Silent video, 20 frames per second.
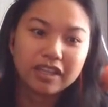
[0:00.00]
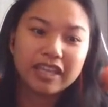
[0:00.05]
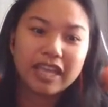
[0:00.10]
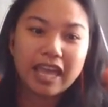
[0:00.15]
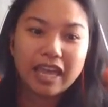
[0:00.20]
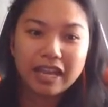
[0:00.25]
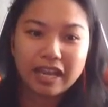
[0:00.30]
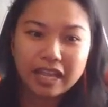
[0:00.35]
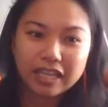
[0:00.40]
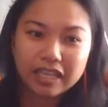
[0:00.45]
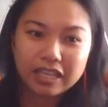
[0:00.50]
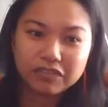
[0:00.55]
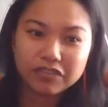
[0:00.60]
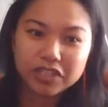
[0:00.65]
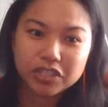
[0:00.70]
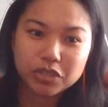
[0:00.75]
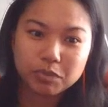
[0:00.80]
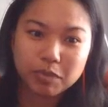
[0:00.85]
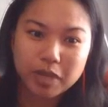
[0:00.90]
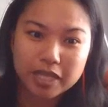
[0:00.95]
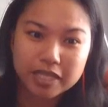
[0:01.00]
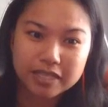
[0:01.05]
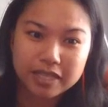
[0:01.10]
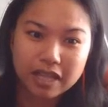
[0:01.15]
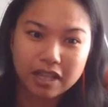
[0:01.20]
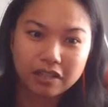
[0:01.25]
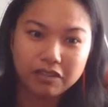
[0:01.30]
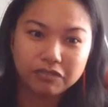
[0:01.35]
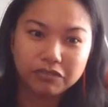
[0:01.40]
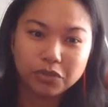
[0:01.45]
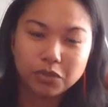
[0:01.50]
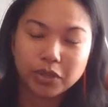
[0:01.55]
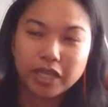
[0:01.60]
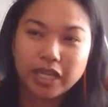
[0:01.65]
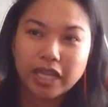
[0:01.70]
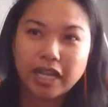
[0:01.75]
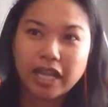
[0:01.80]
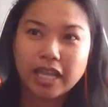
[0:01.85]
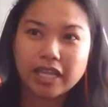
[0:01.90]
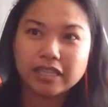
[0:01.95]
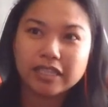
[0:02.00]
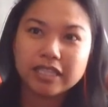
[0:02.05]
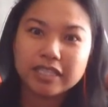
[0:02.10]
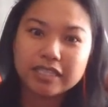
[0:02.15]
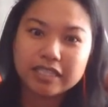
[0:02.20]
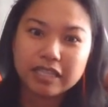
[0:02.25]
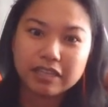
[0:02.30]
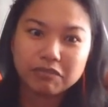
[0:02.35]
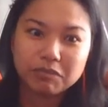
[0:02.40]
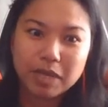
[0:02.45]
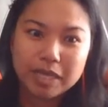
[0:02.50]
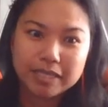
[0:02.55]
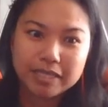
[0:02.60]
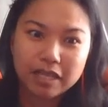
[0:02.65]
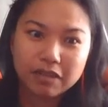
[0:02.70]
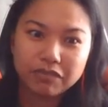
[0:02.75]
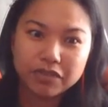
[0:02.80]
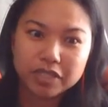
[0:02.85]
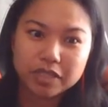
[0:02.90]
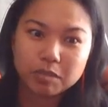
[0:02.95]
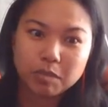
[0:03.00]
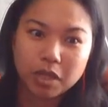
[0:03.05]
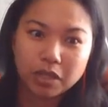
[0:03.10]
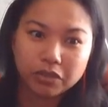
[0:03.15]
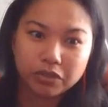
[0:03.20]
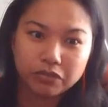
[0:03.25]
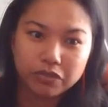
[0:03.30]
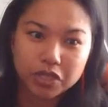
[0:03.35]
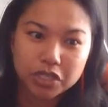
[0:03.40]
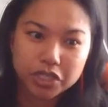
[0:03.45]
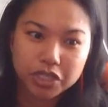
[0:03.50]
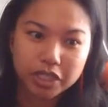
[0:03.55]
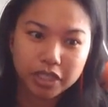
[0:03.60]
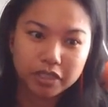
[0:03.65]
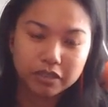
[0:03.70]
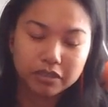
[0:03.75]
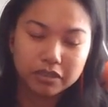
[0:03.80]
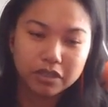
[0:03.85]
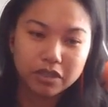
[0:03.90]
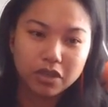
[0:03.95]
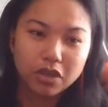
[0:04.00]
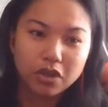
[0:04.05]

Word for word: Can I give it to myself, or can I at least give myself a smaller version?